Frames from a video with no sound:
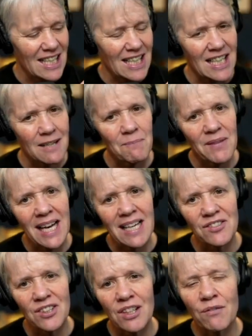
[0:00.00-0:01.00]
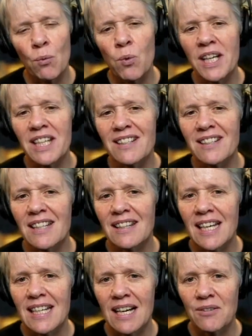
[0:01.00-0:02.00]
Ask yourself, what is it that
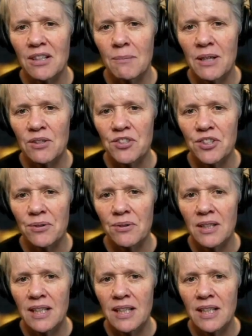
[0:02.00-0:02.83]
they doubted about you?